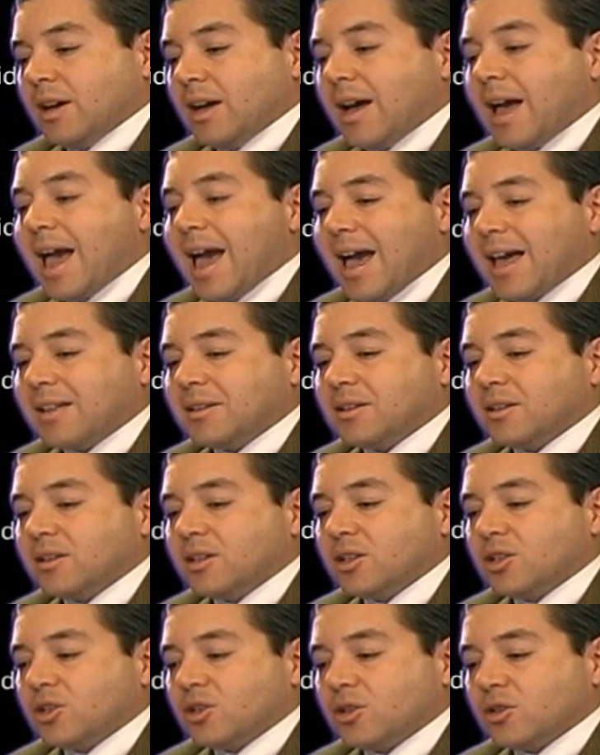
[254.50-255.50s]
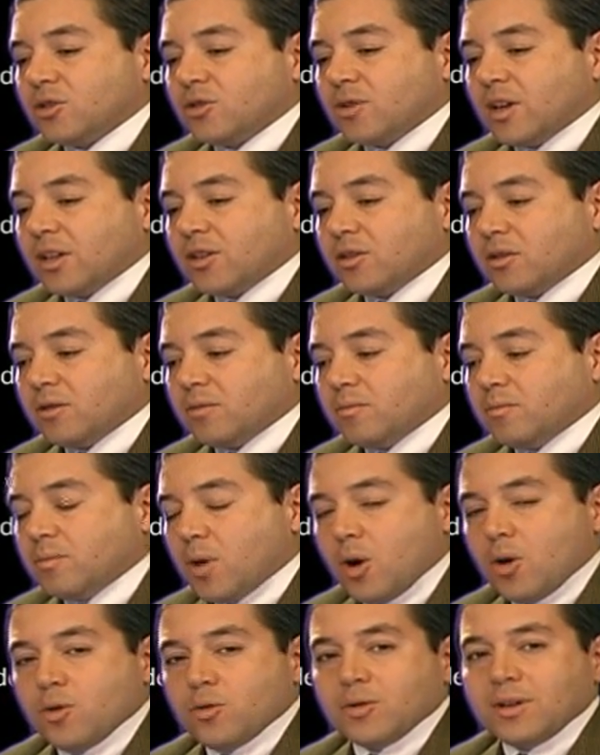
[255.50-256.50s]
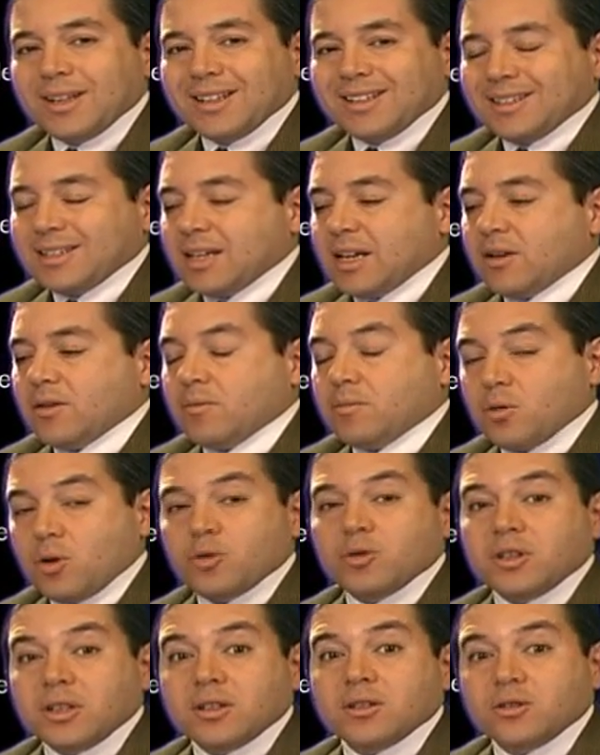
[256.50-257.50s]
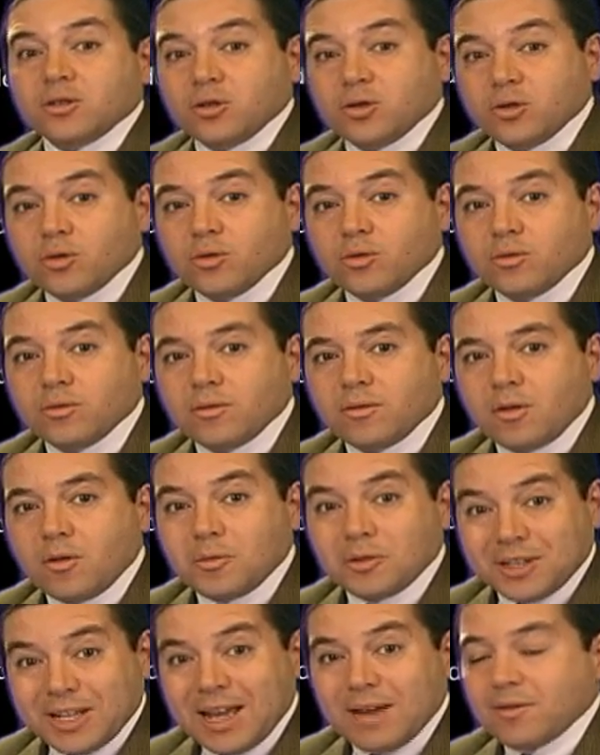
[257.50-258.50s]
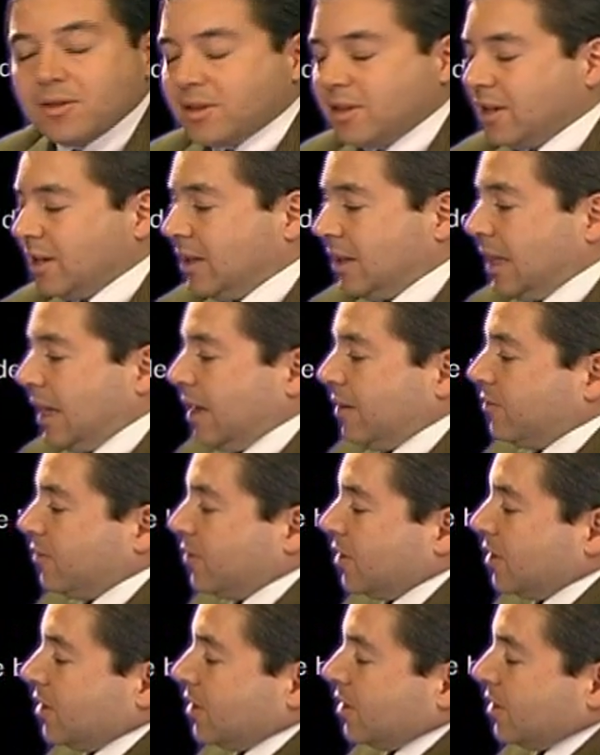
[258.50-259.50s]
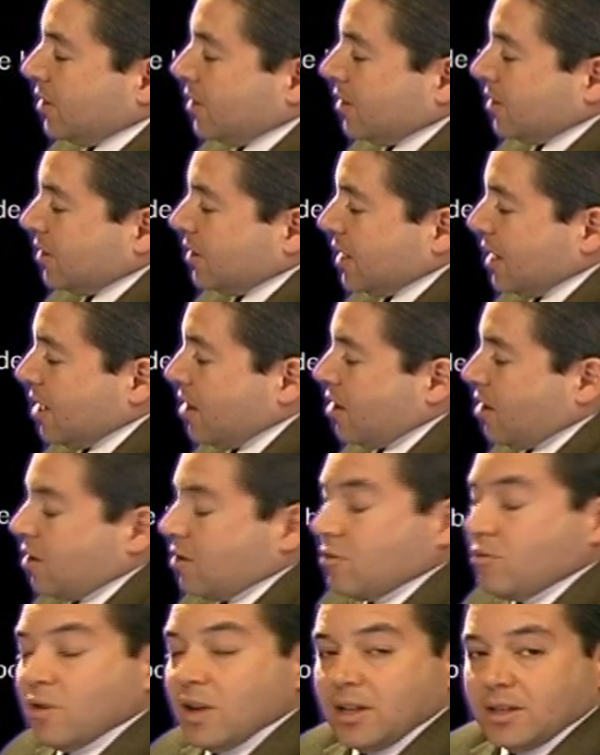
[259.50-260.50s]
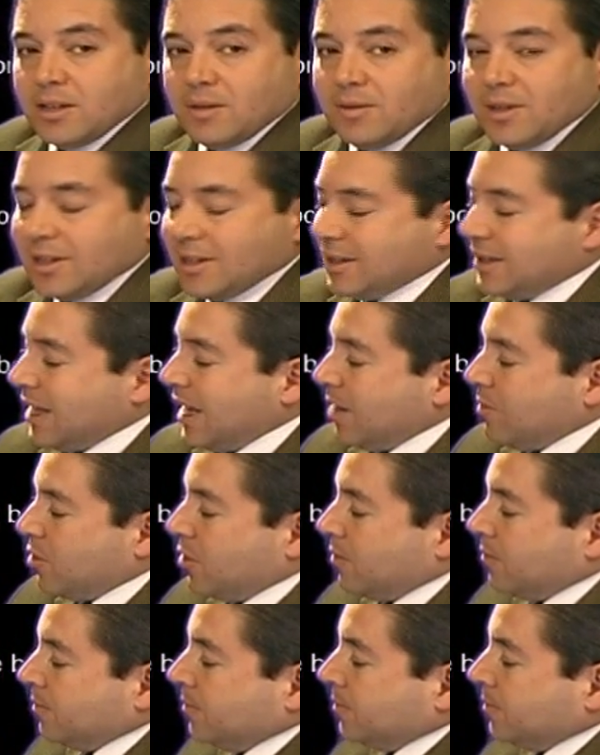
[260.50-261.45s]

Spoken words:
add additional strength to bone, etc. Proteins do almost everything in life. They are relatively stable.